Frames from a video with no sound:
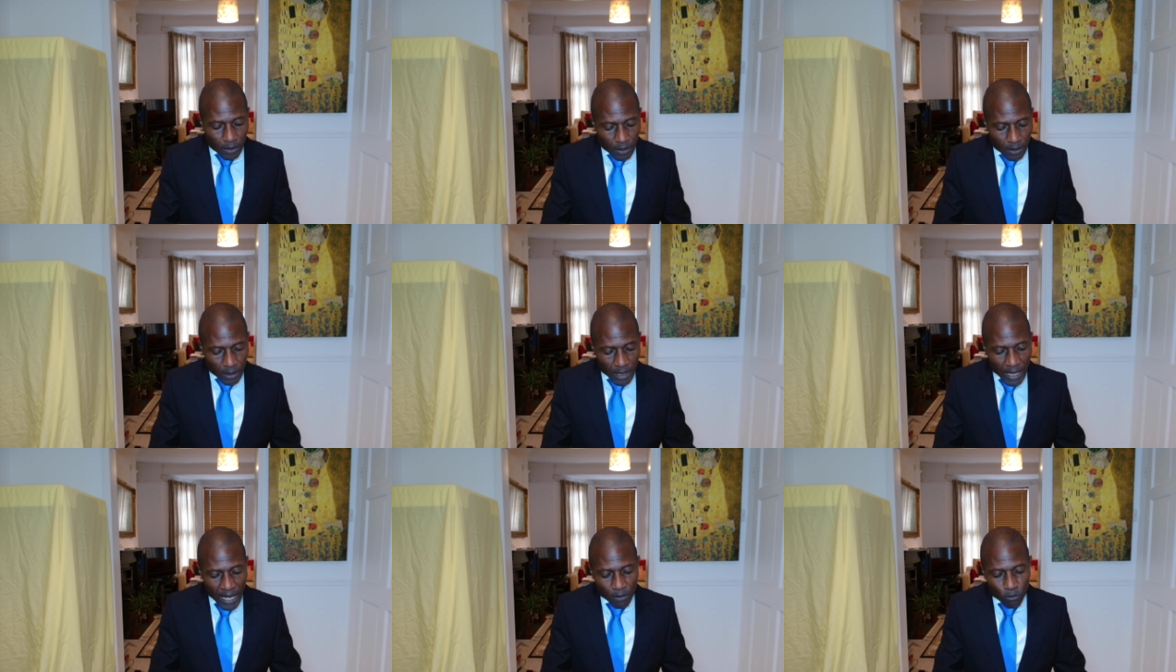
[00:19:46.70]

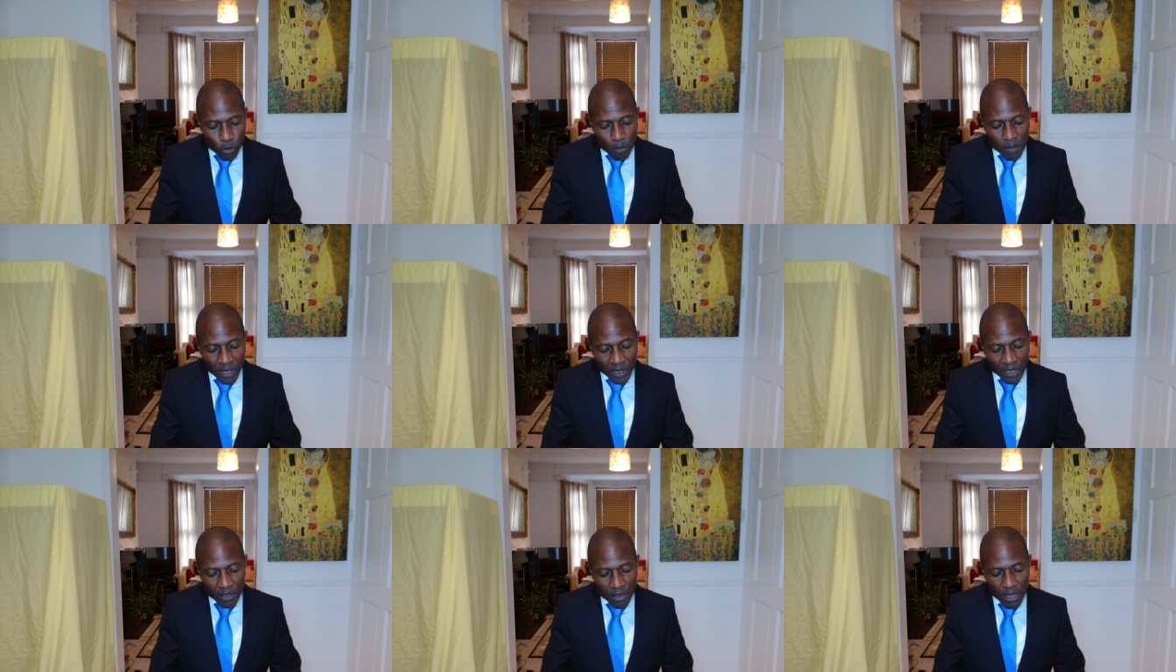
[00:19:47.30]
He had
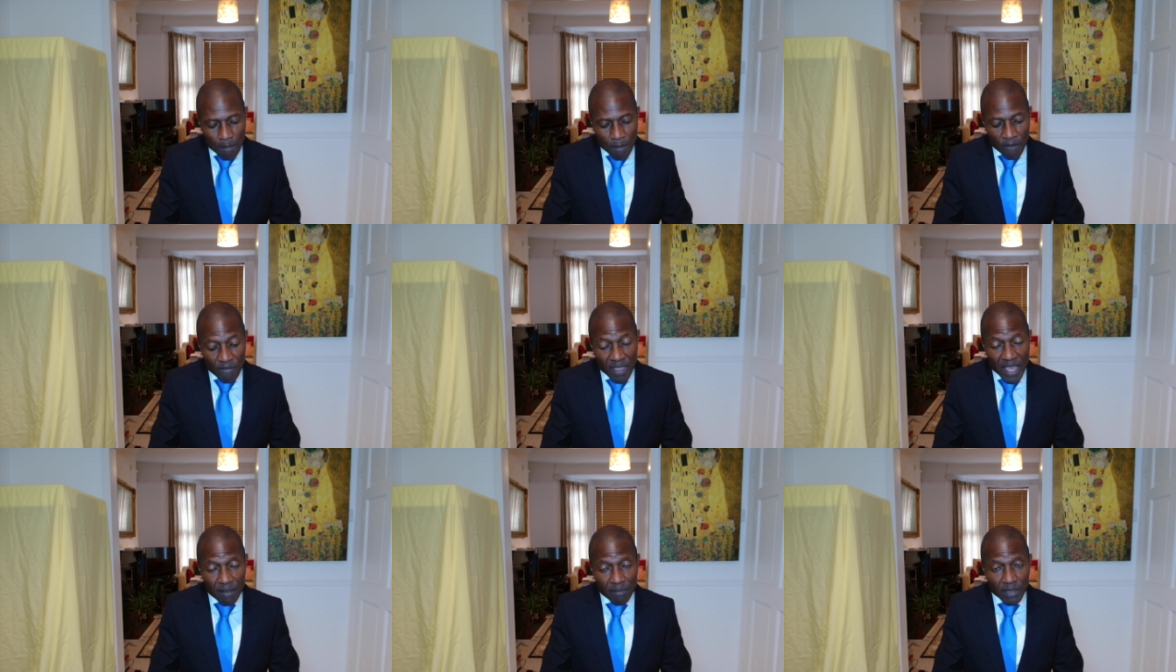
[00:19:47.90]
reminded them of
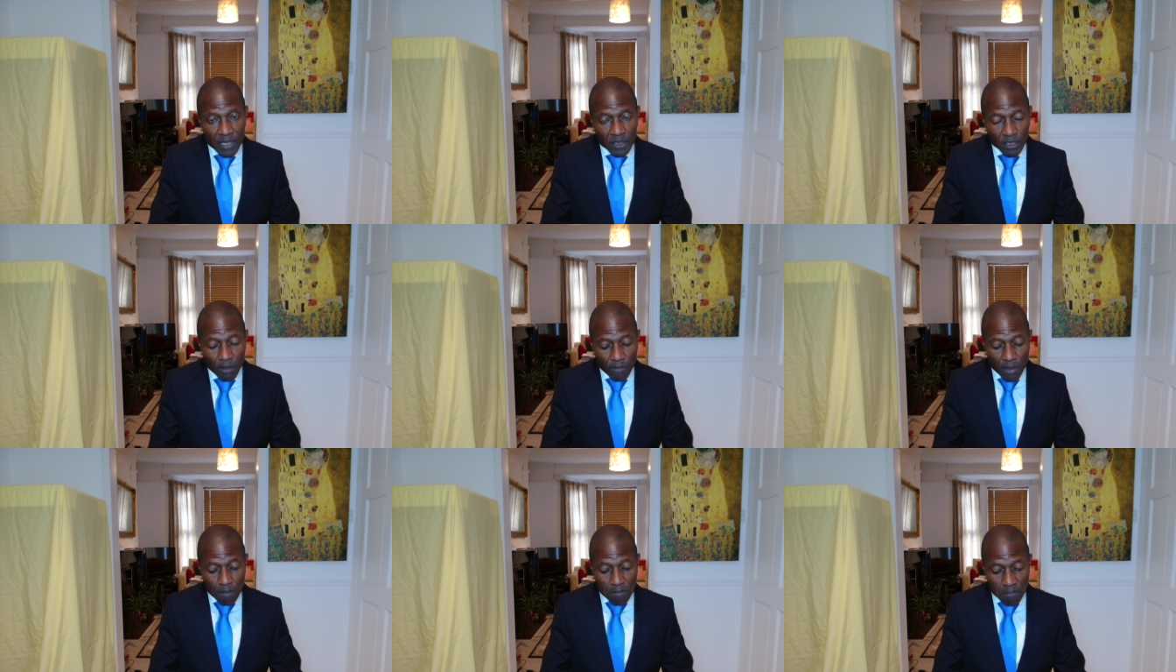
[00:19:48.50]
the evidence
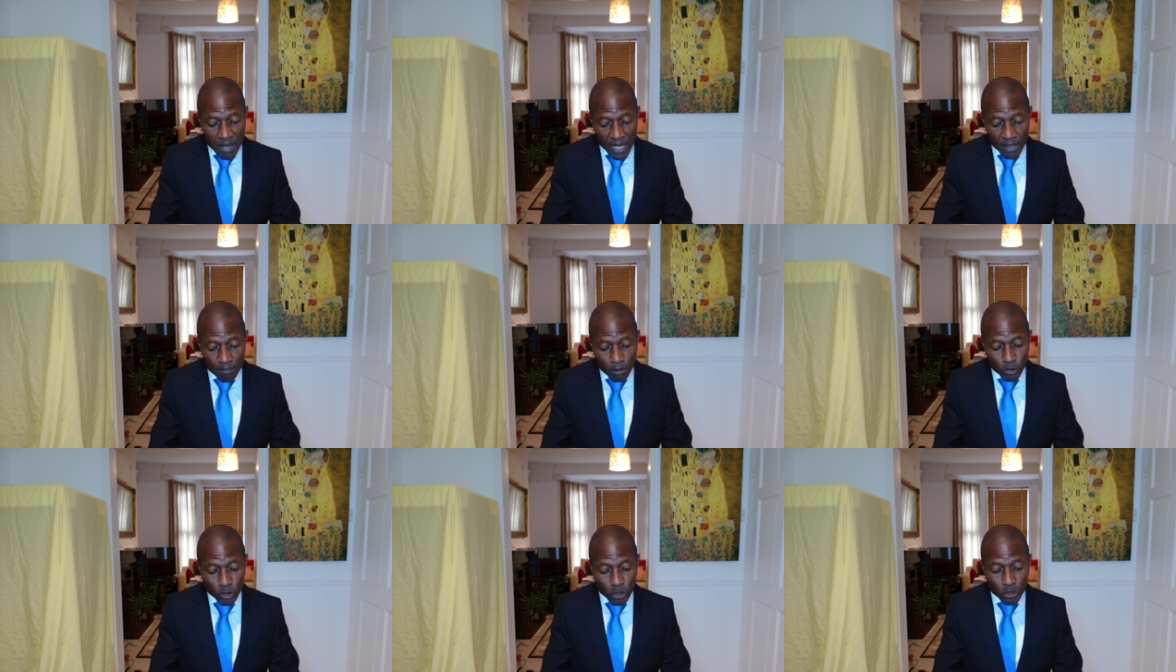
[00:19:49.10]
of the main
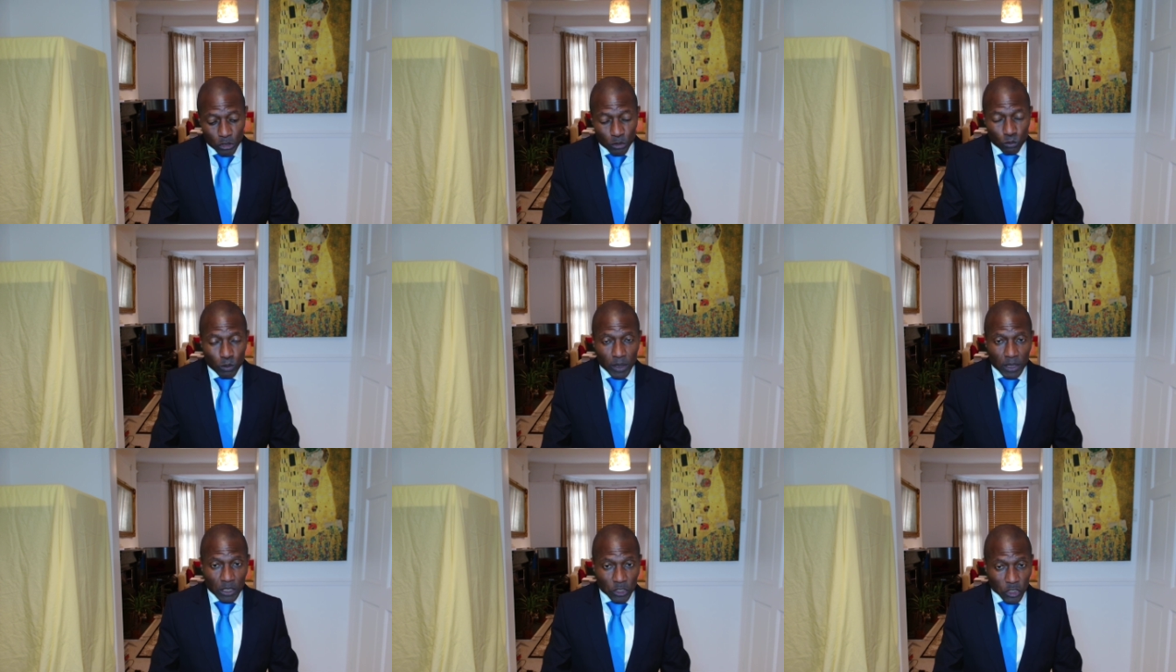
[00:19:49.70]
prosecution
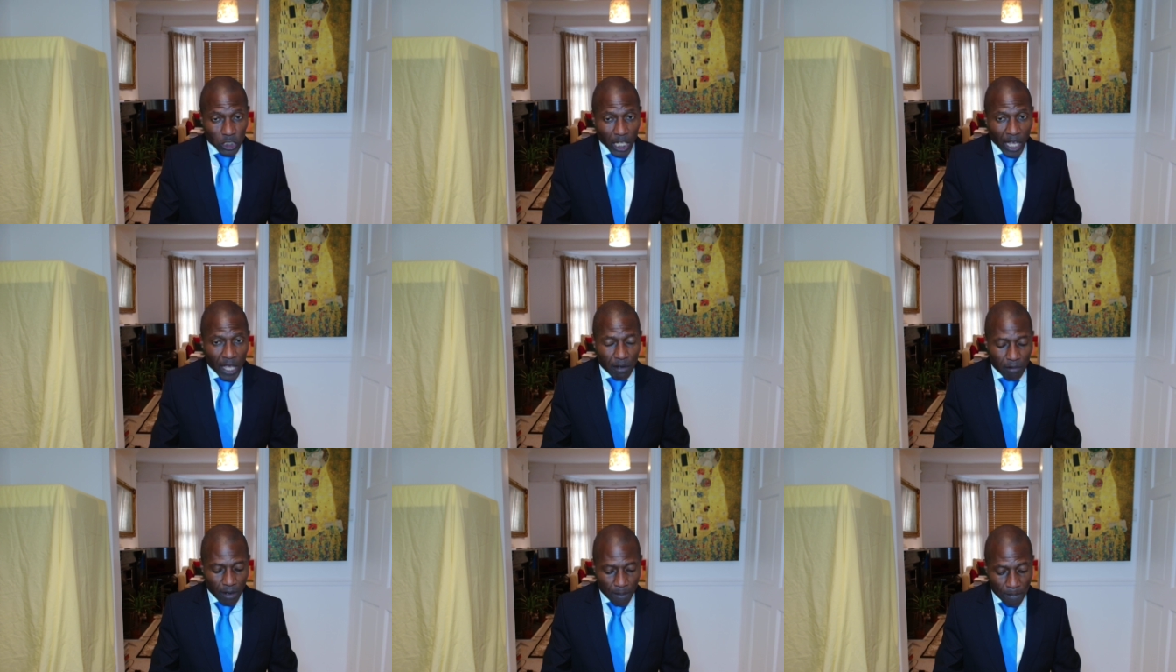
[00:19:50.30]
witness
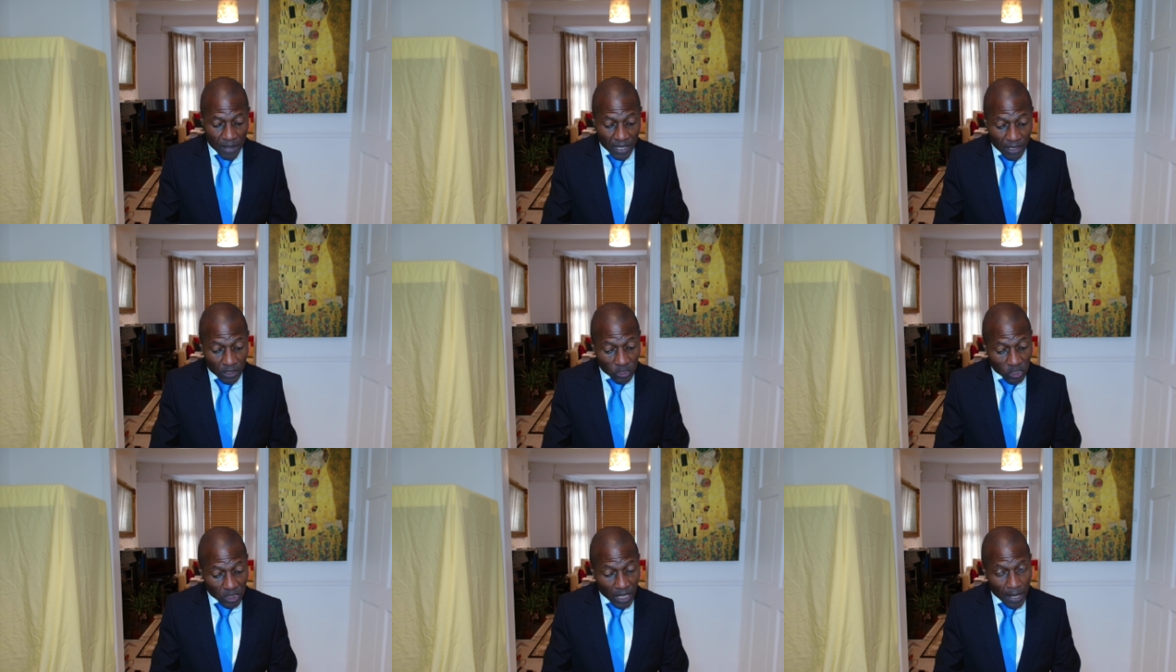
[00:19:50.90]
Jayaram in the
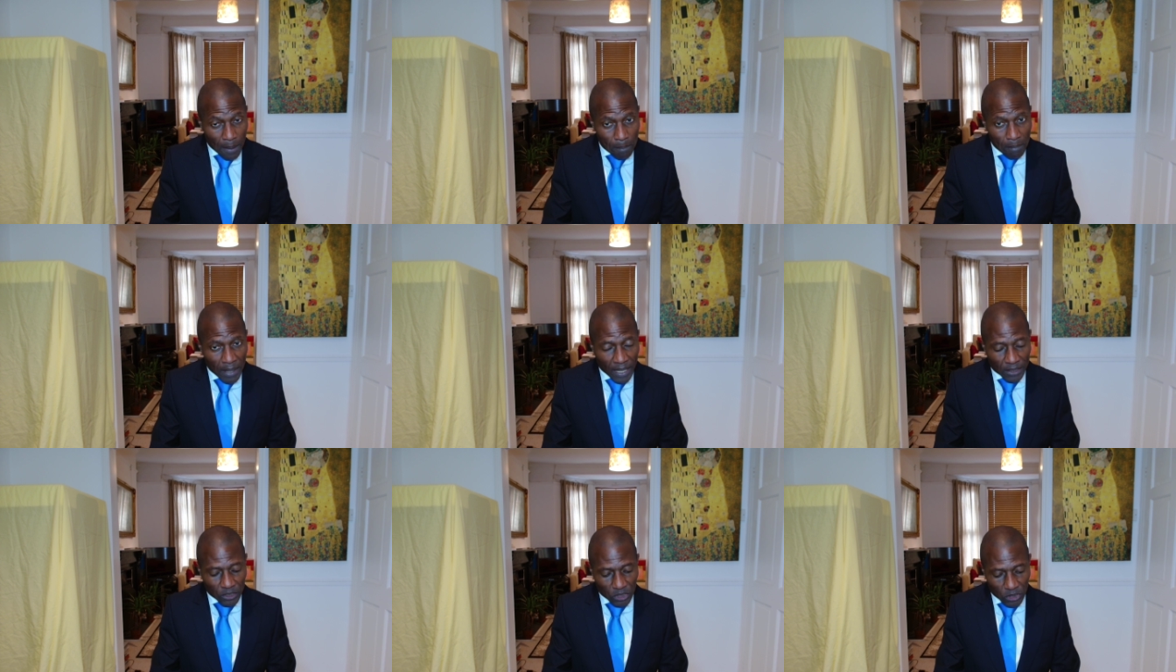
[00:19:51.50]
same
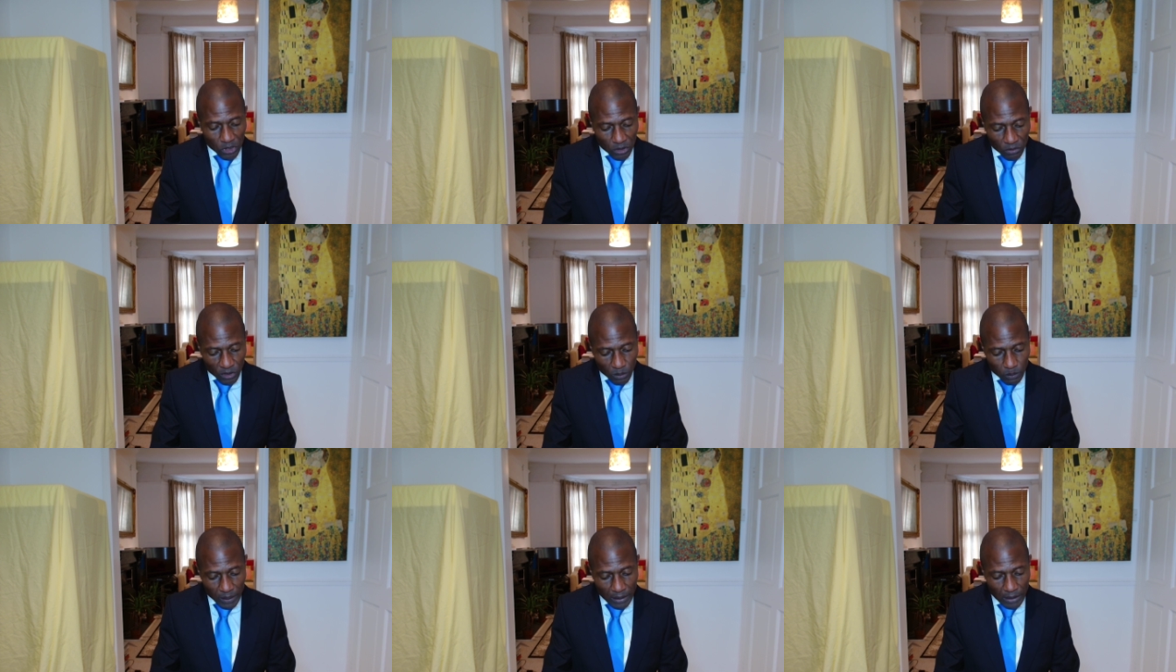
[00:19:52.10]
passage of
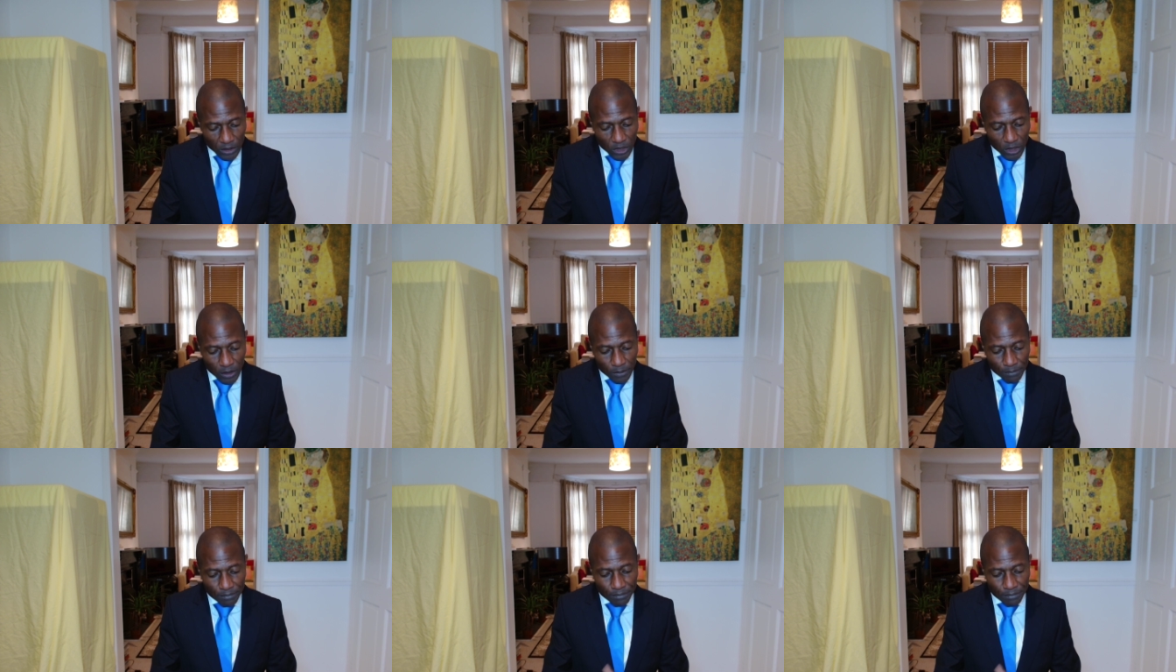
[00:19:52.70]
speech.